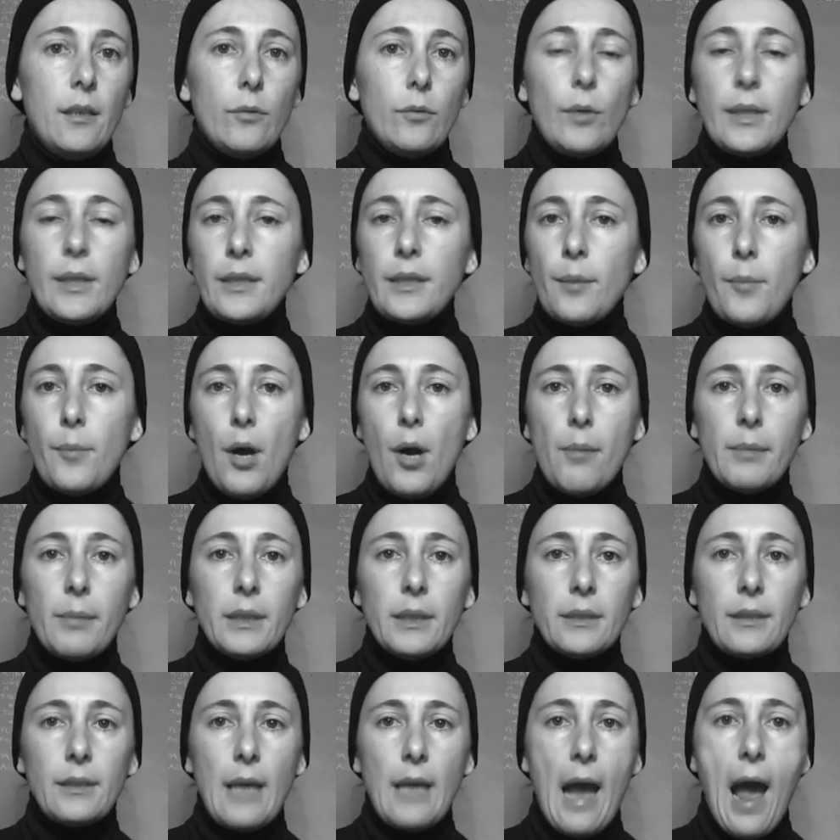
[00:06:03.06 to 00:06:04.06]
Wait a
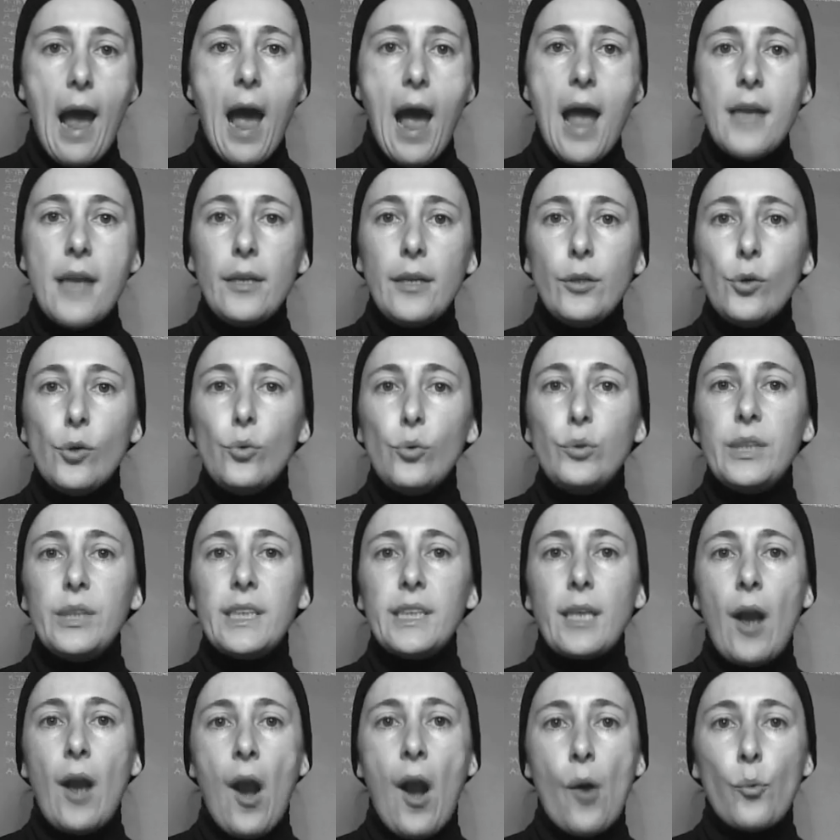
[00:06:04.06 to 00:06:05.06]
moment, I know
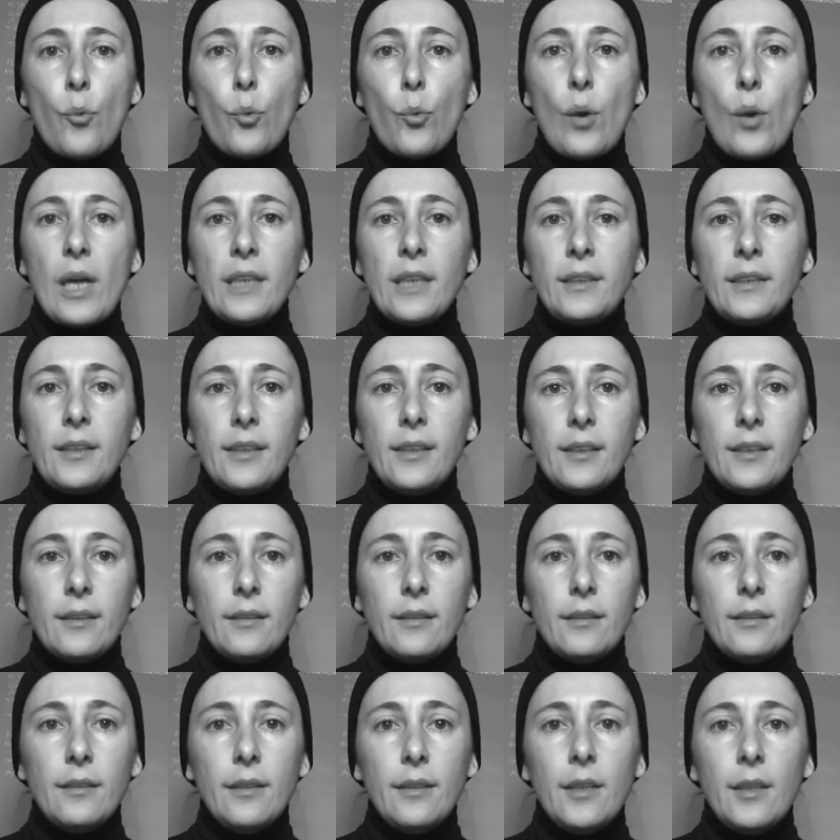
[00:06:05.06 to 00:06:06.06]
this handwriting,
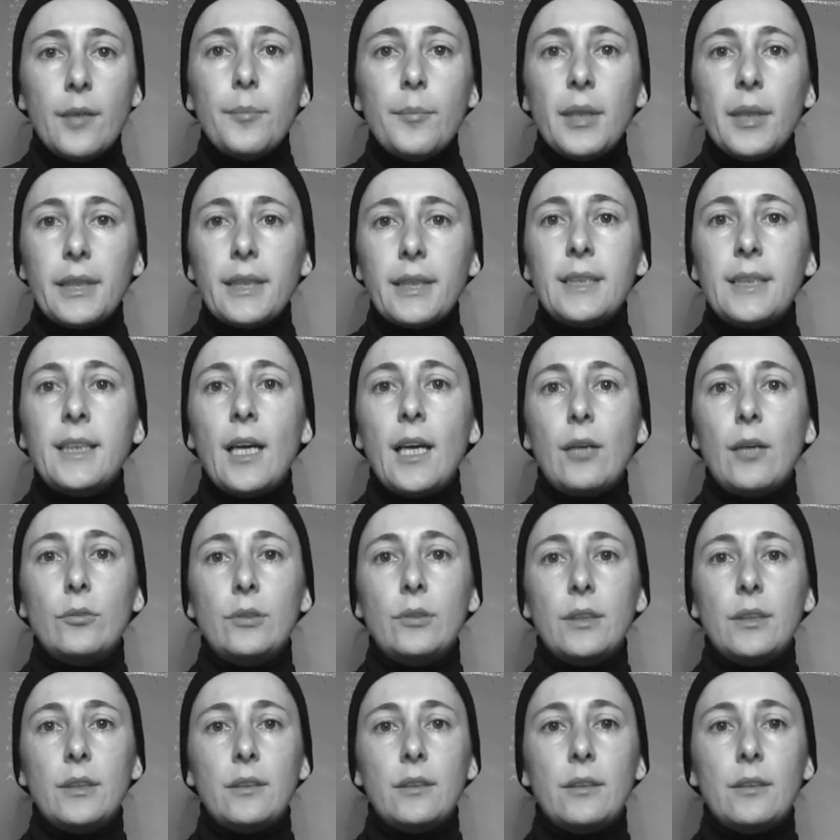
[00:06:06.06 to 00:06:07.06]
Beatrice
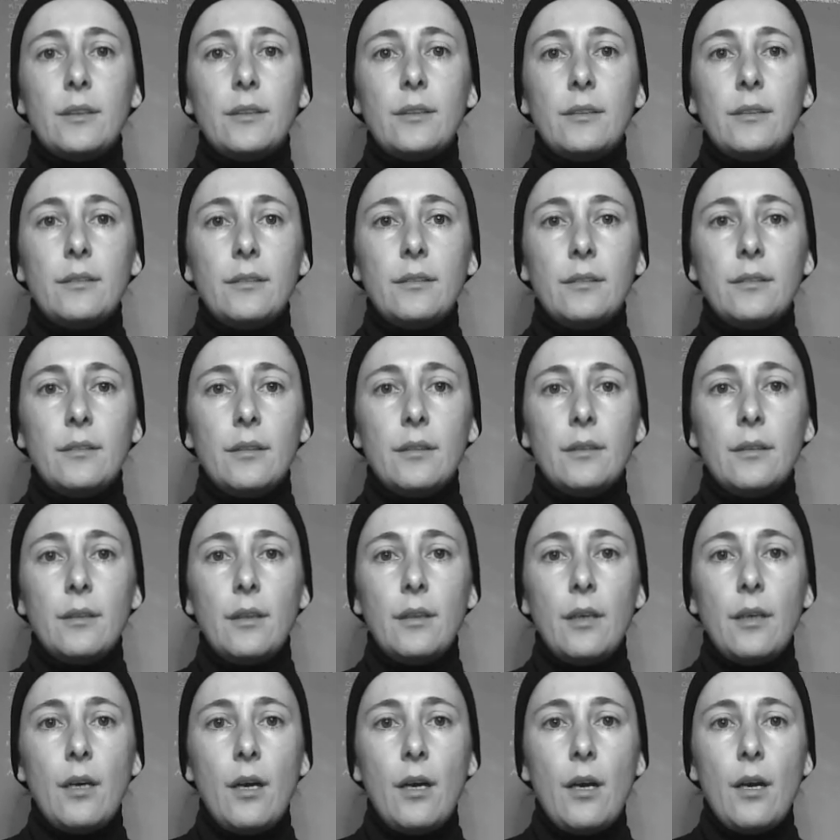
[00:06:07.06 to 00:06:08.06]
shouted.
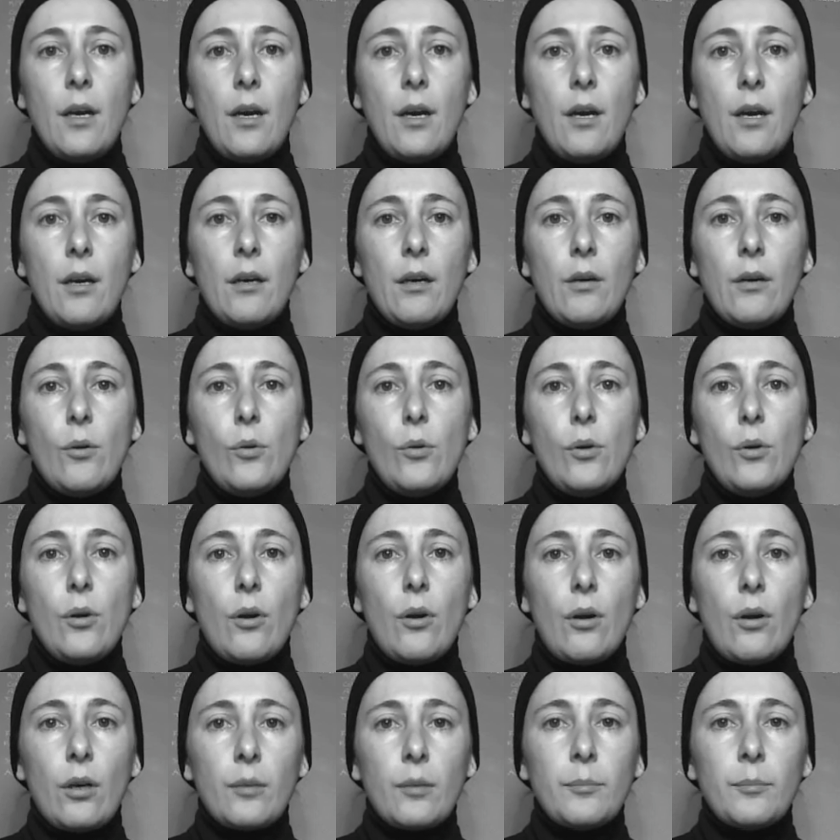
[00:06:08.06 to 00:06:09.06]
Oh
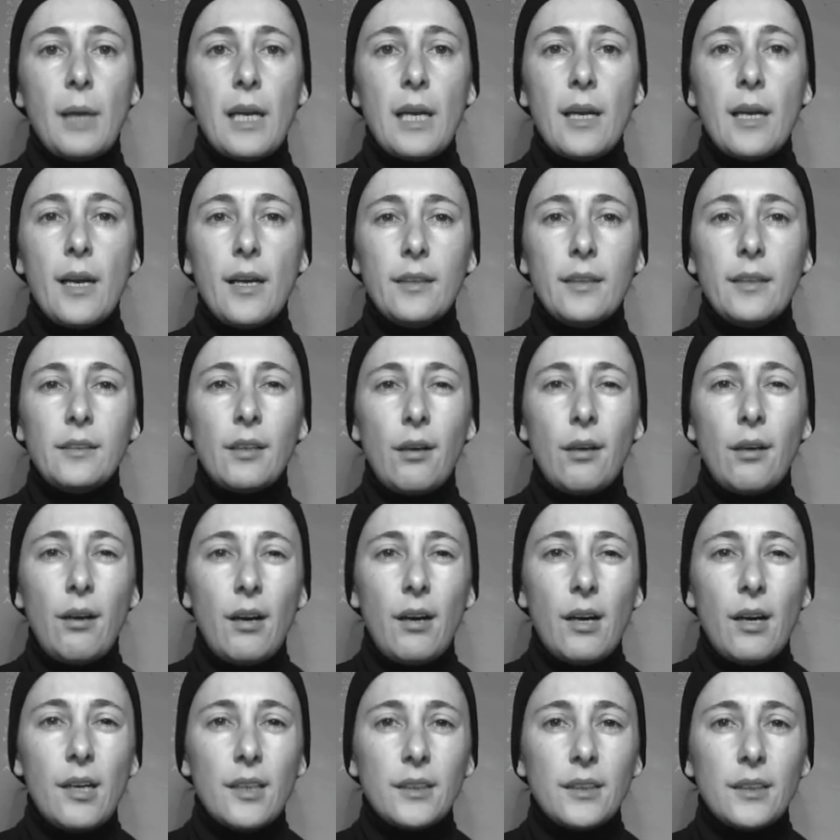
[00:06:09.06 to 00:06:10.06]
Lord, my head
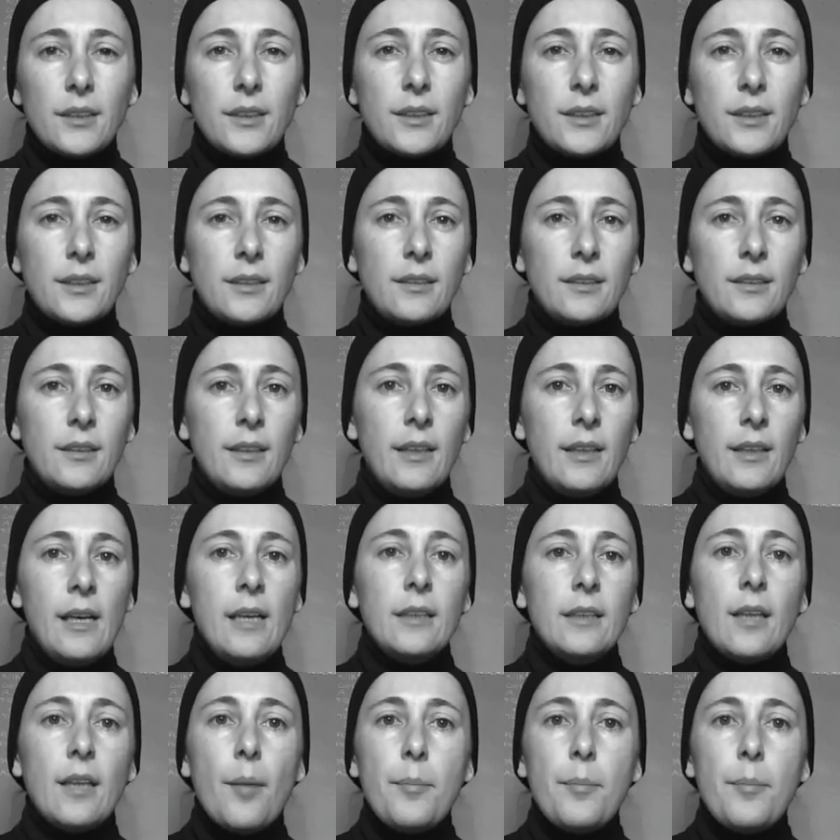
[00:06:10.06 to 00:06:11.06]
hurts.
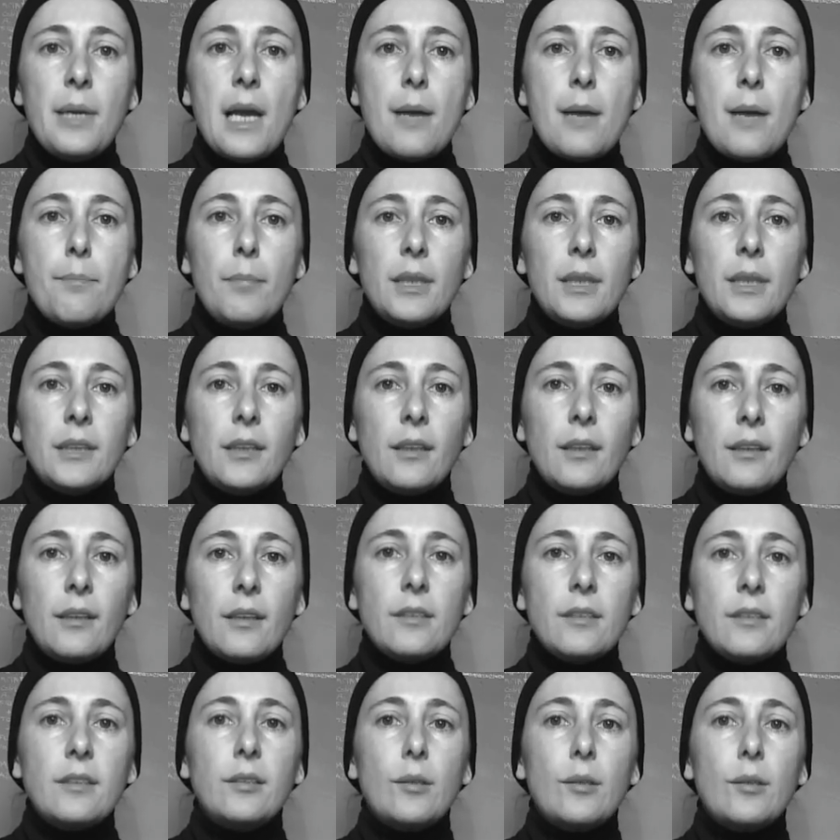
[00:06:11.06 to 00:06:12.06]
Damian
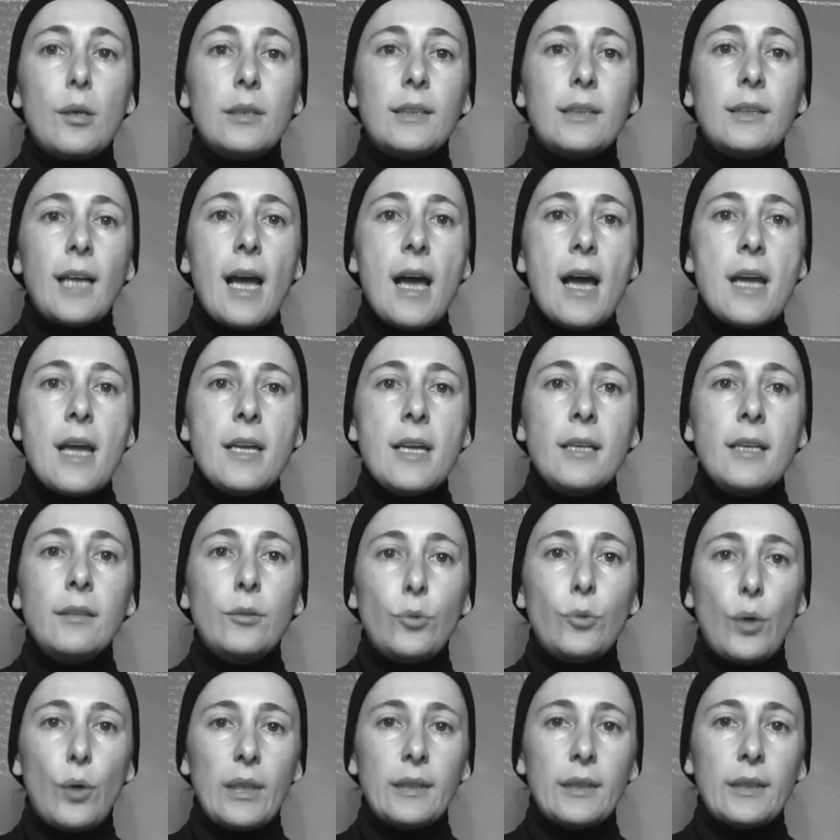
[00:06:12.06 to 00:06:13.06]
muttered, trying
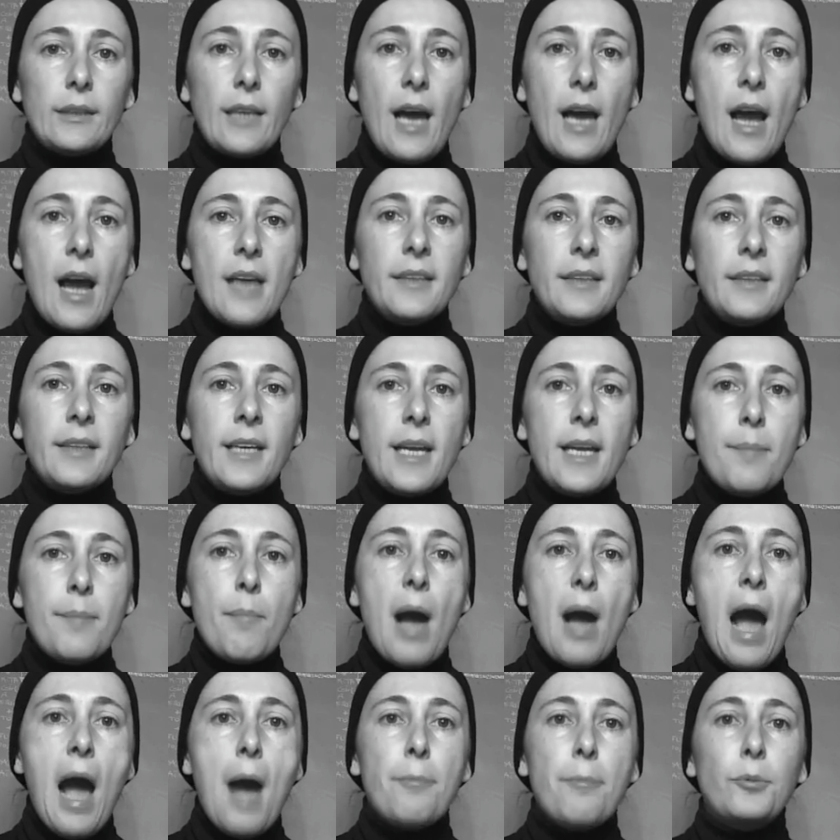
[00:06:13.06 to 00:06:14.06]
to untie him
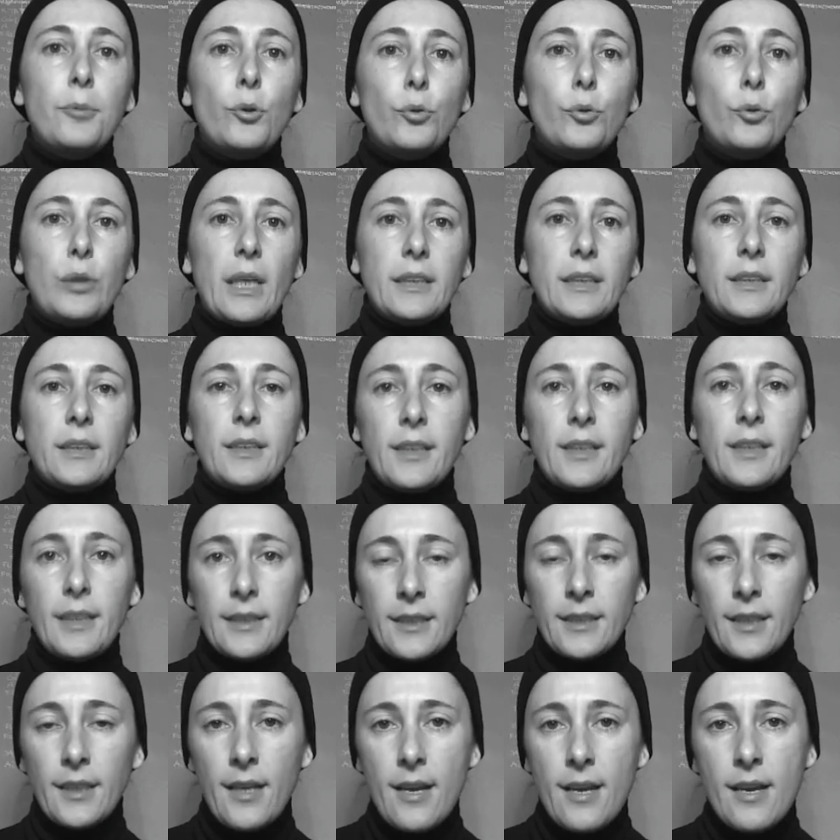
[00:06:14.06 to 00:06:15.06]
up to touch
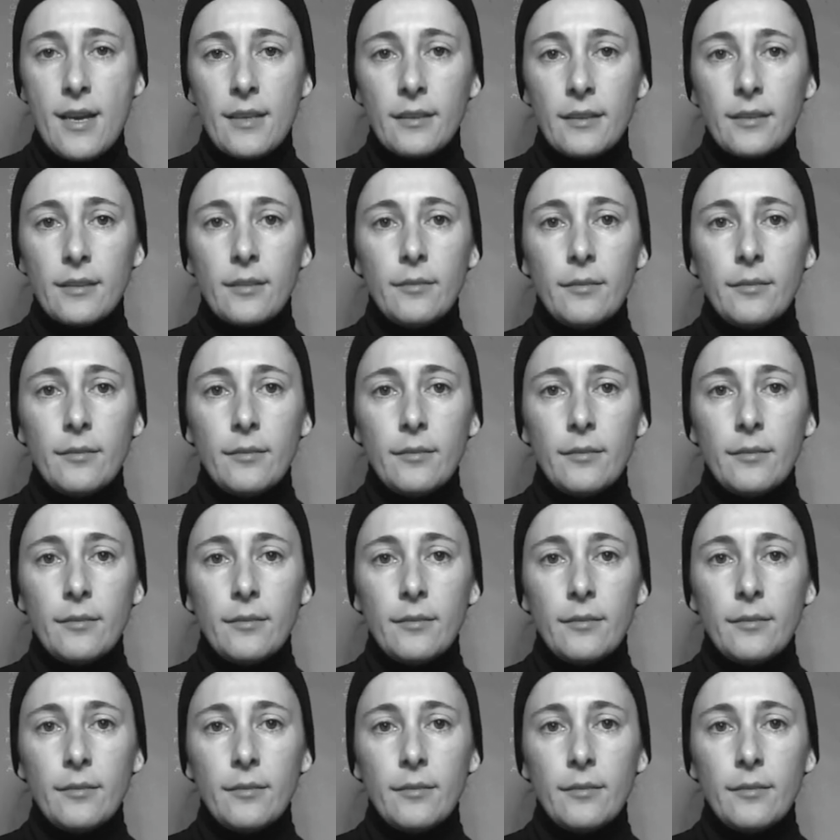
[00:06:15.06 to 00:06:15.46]
his head.